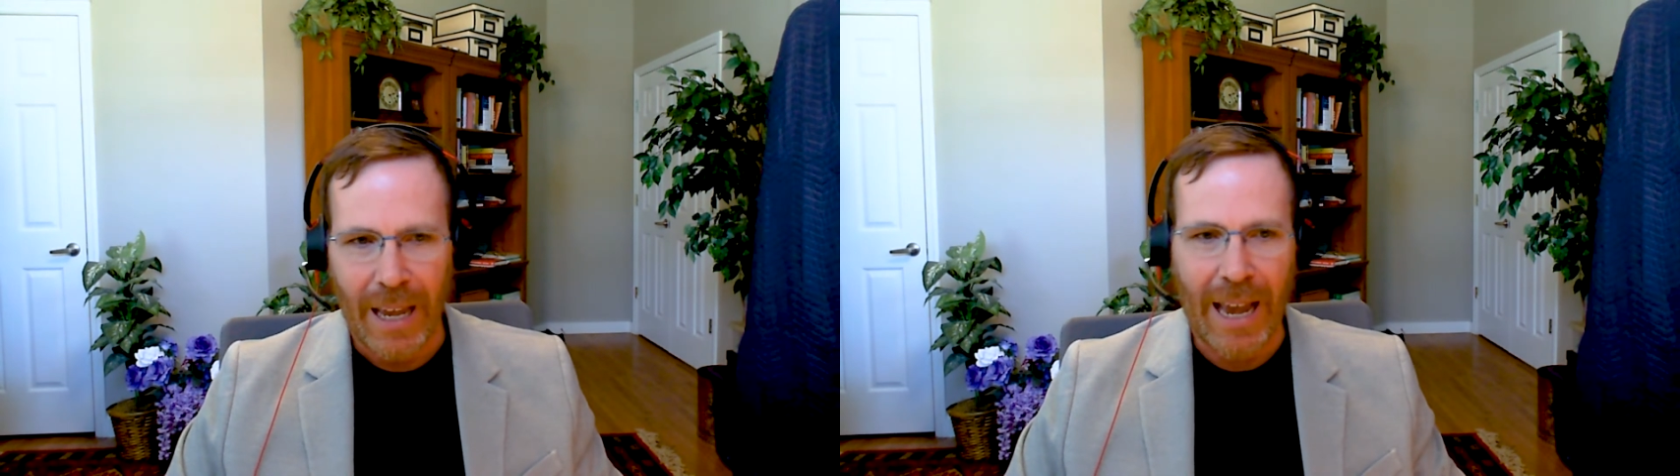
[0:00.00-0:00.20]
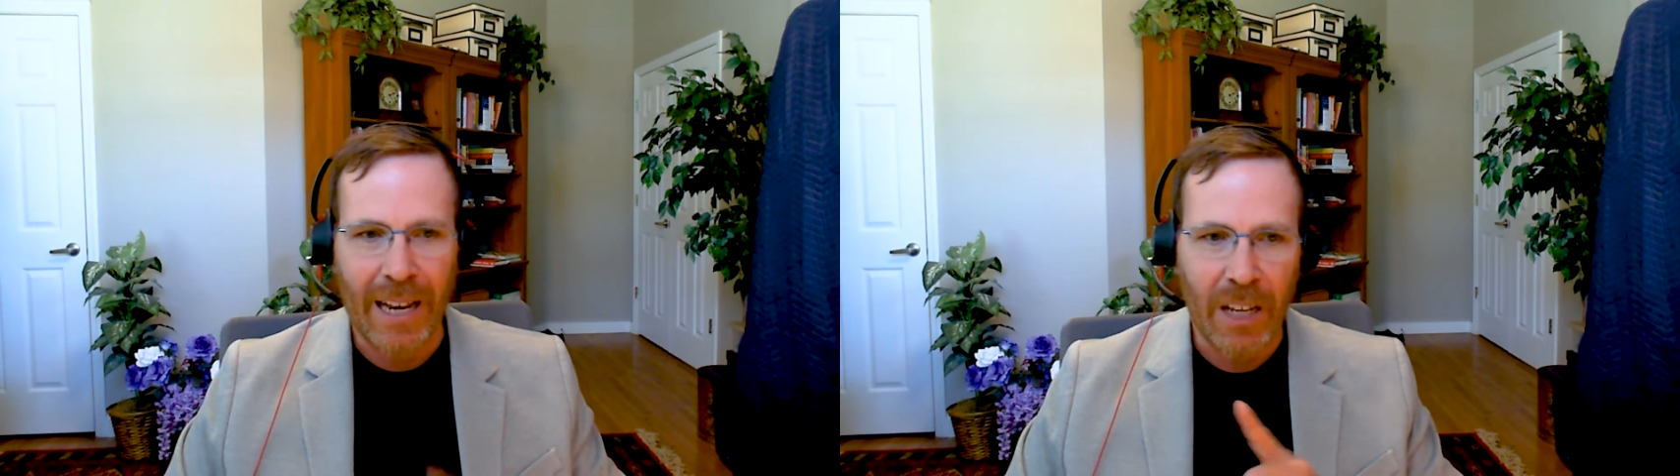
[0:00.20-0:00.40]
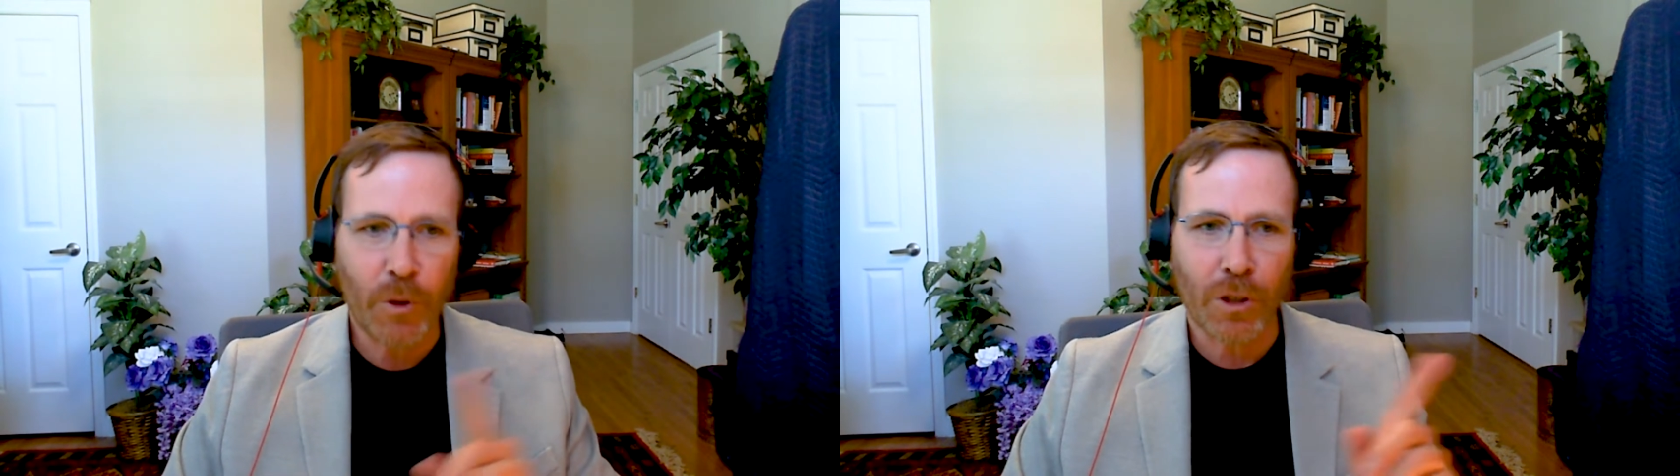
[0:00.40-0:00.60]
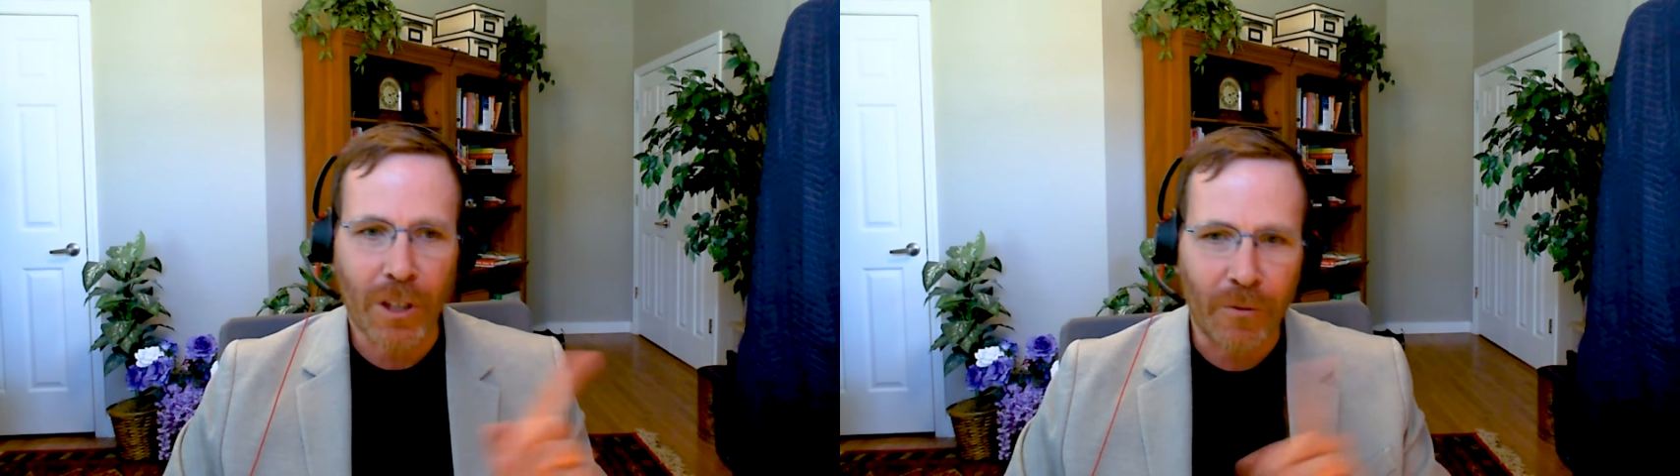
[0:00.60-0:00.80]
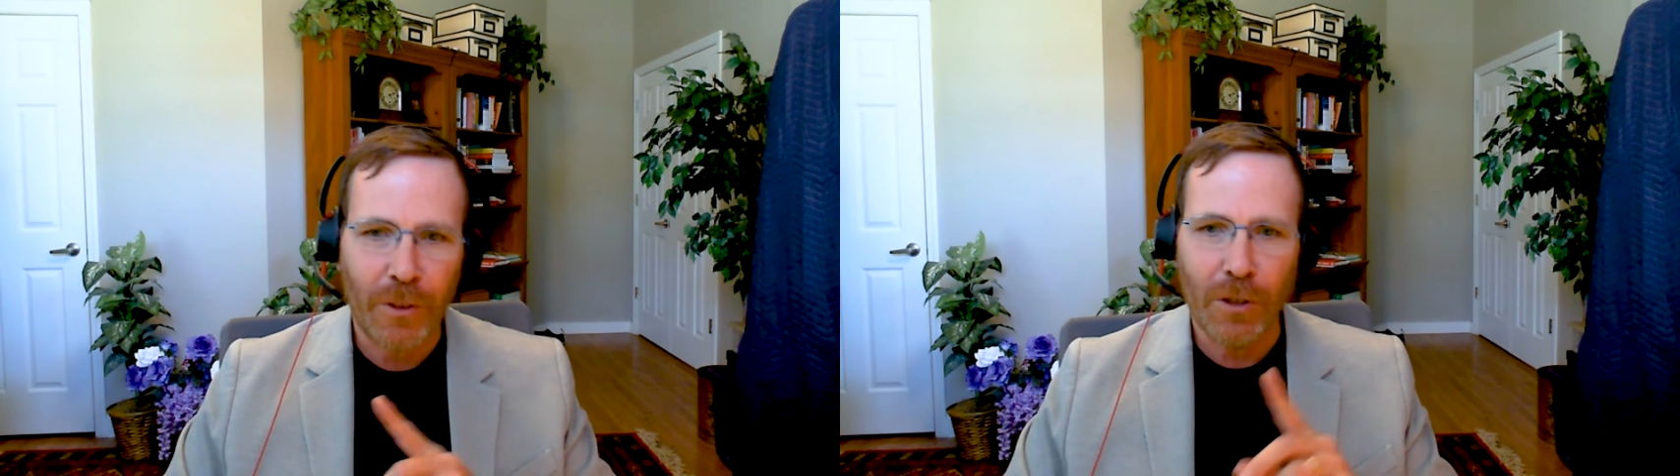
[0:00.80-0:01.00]
And if they're
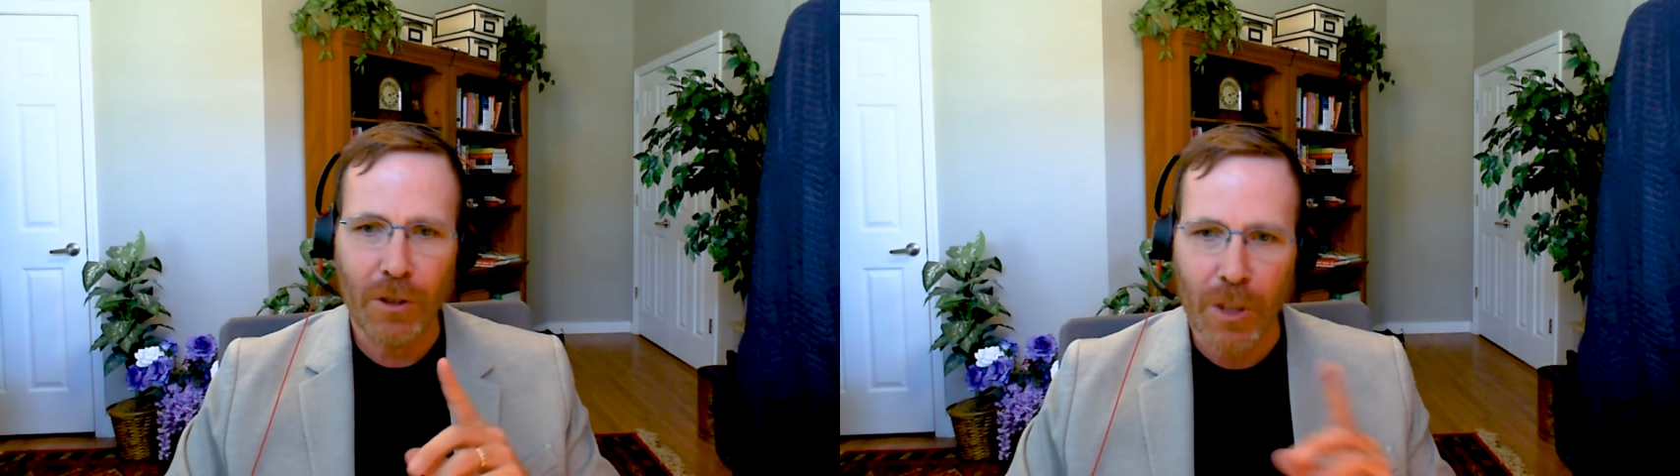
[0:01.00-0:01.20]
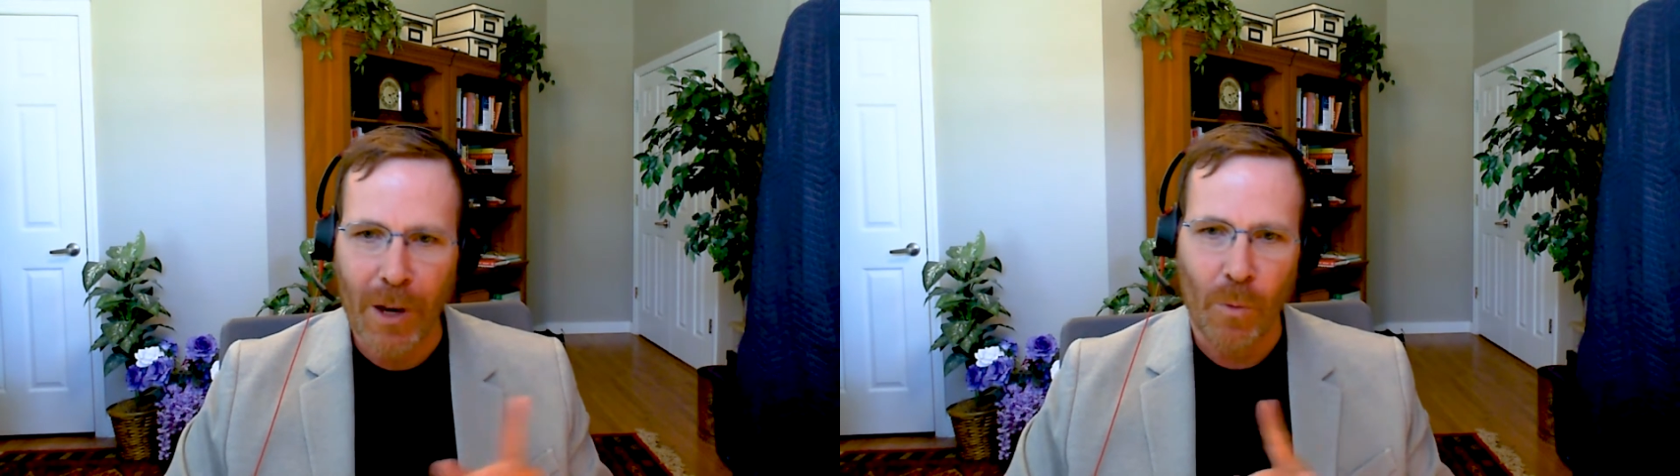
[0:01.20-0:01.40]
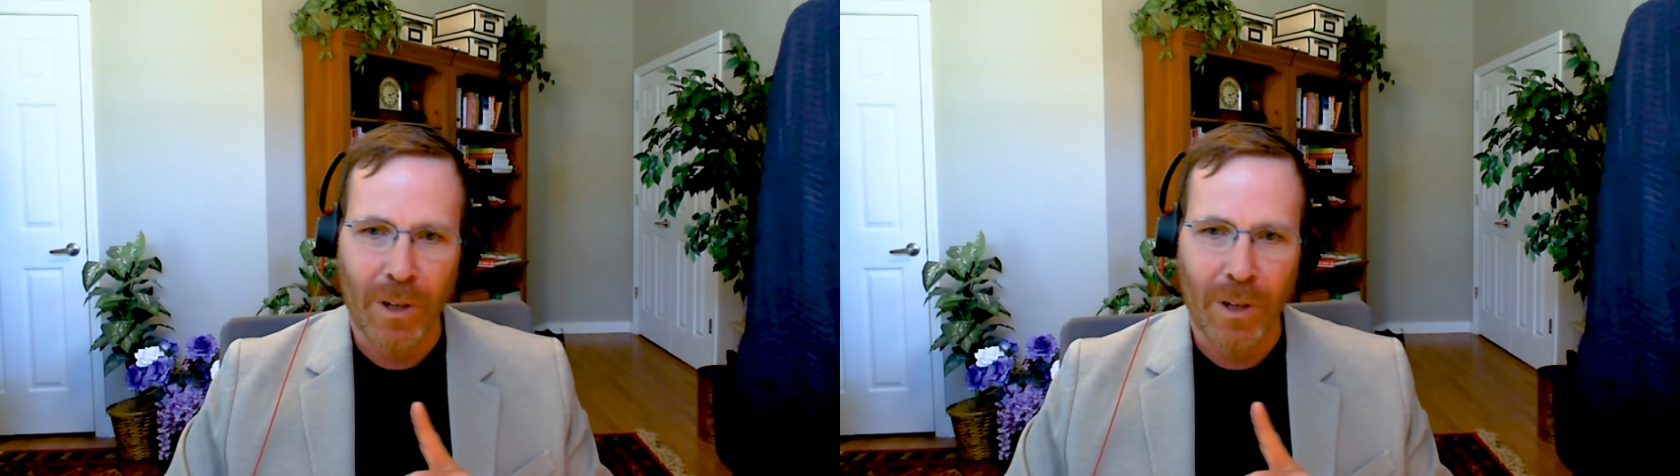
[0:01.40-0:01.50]
confused about